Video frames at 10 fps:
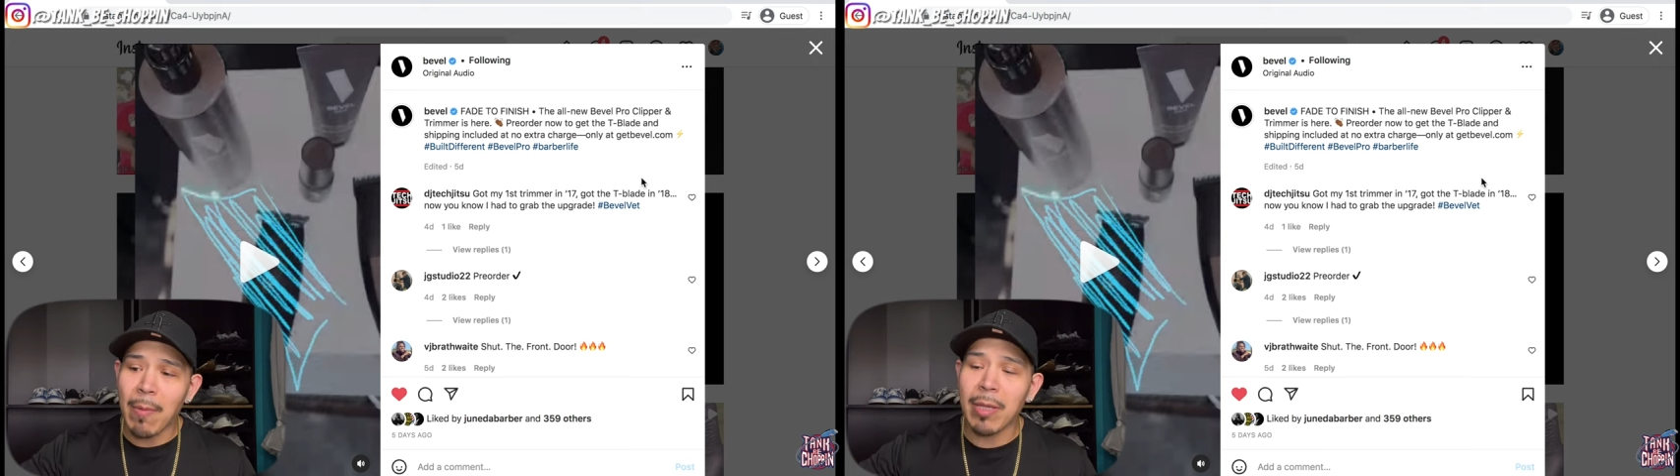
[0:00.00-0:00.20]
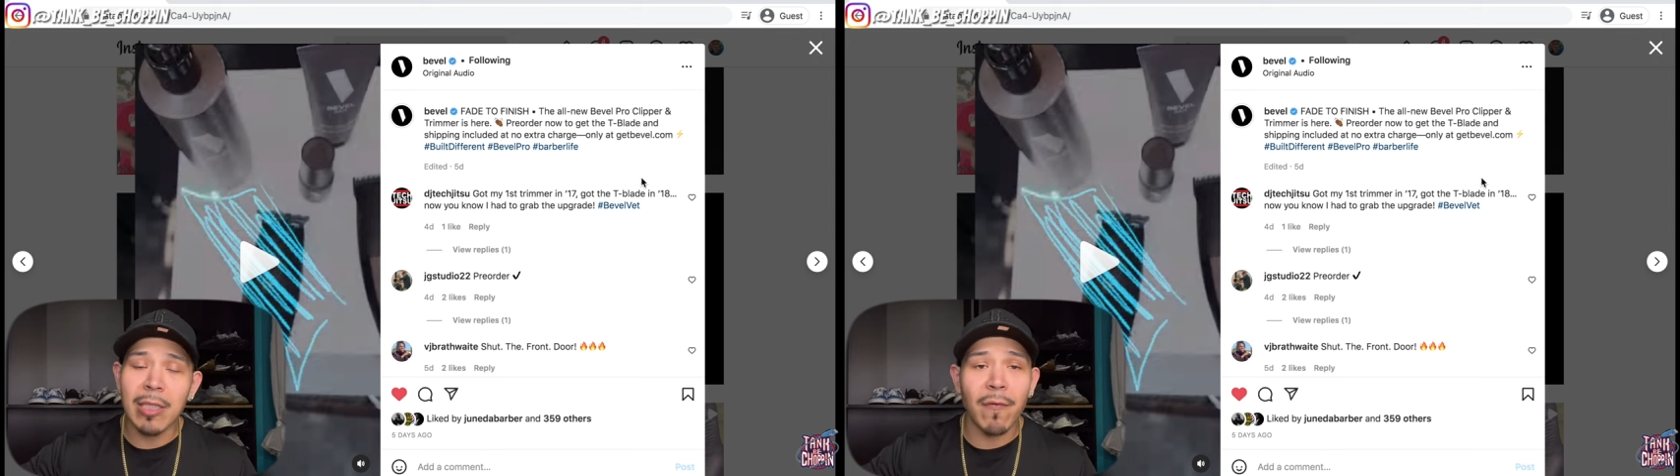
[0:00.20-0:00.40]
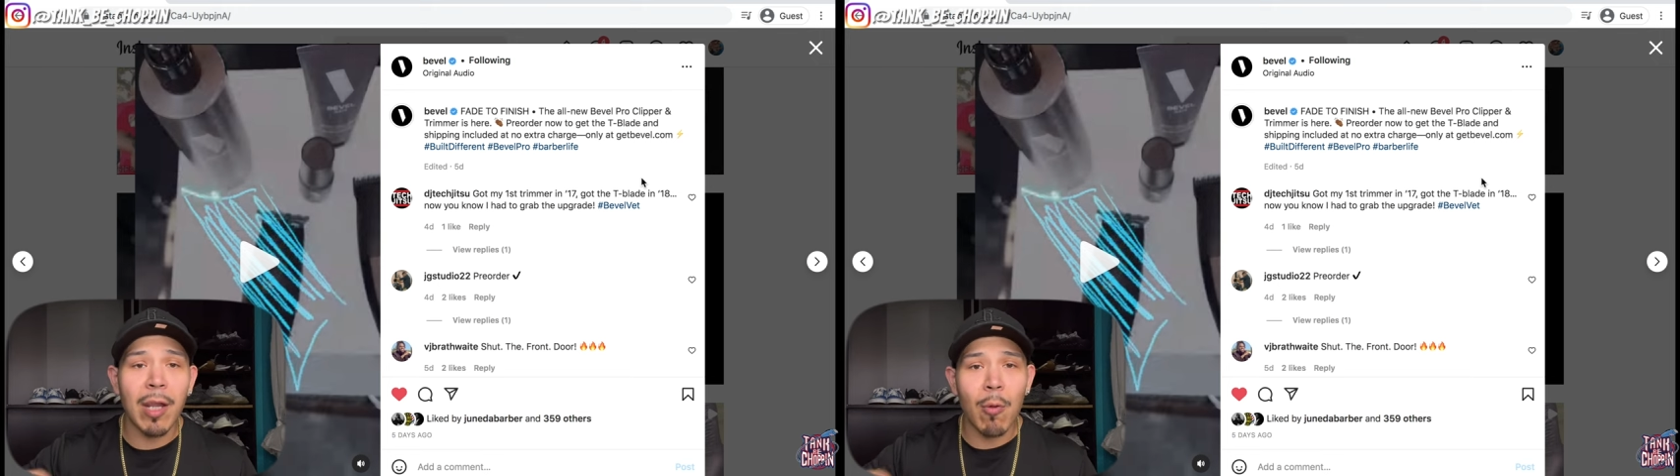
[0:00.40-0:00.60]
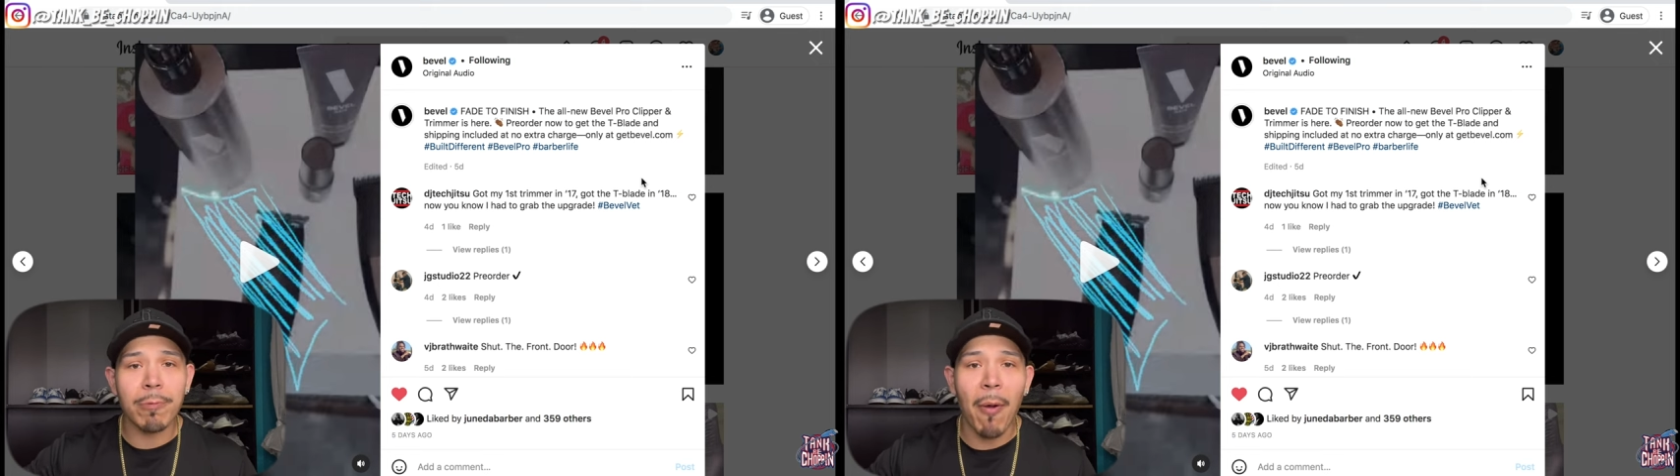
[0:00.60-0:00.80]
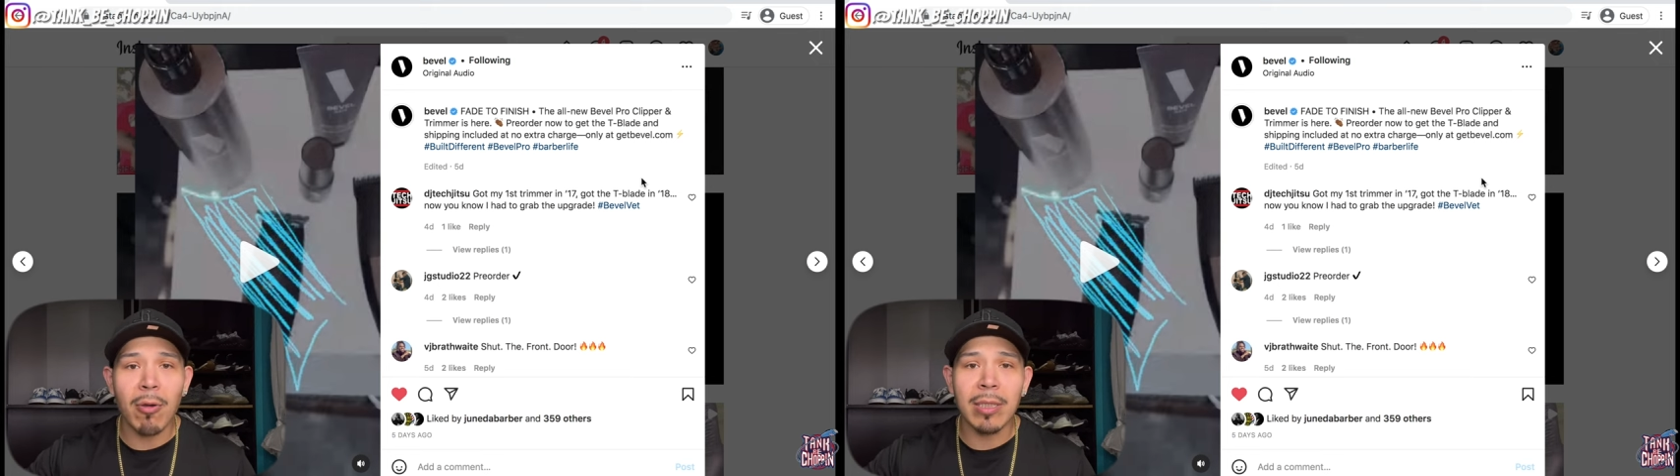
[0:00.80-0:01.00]
that this video was
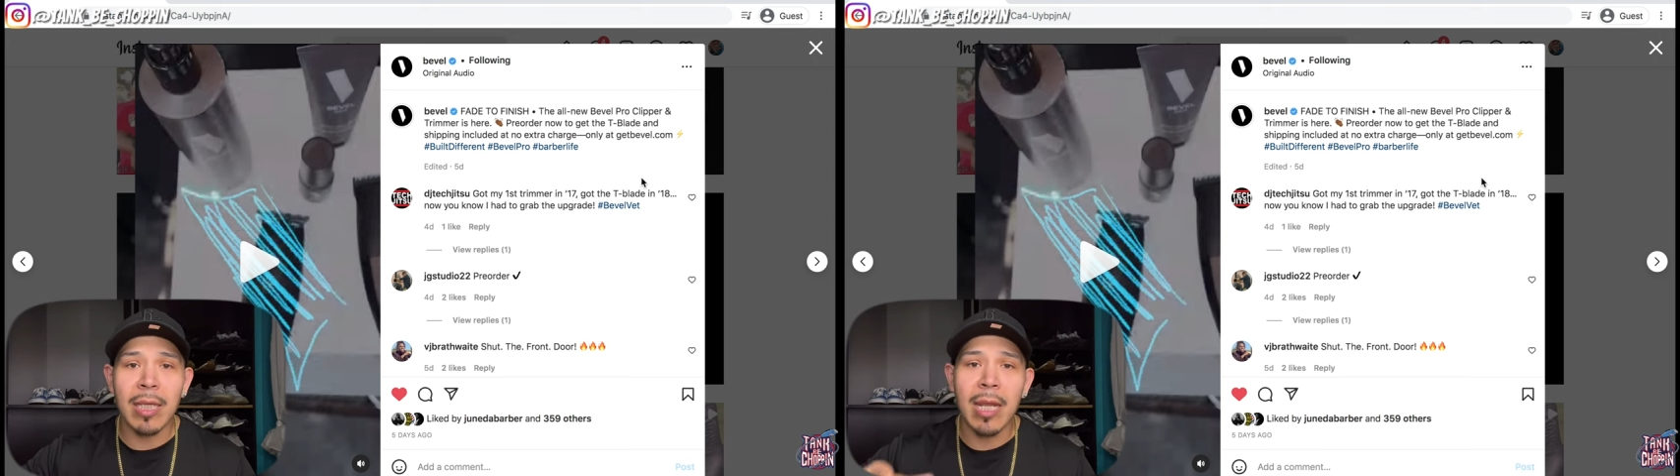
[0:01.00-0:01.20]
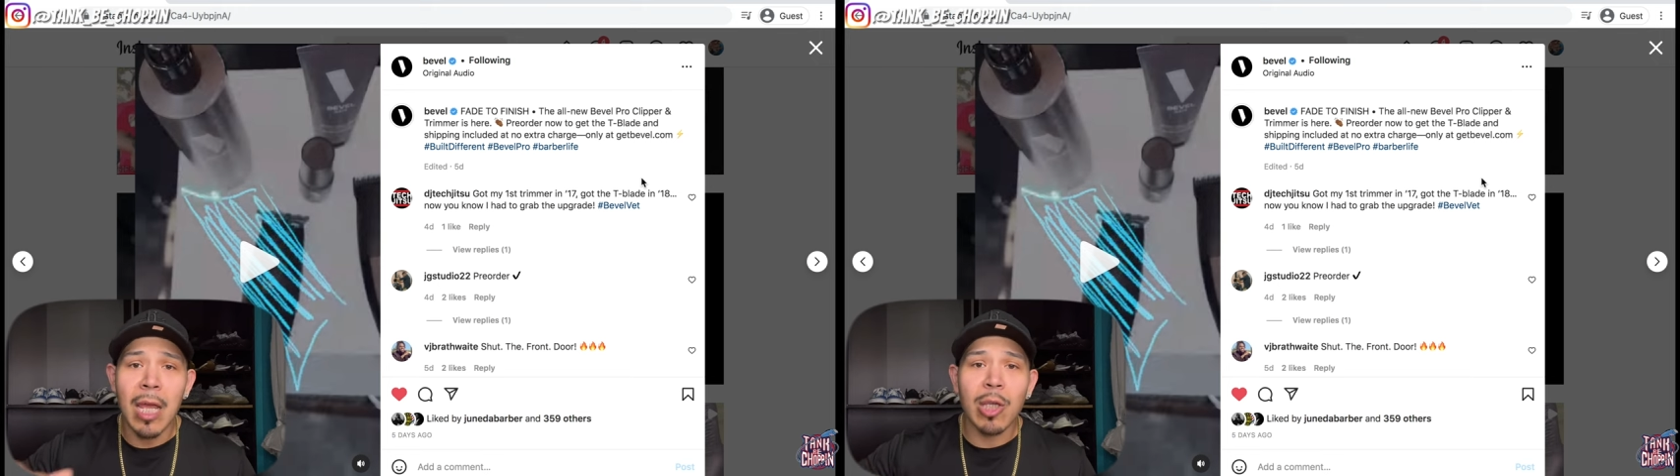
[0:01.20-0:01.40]
posted,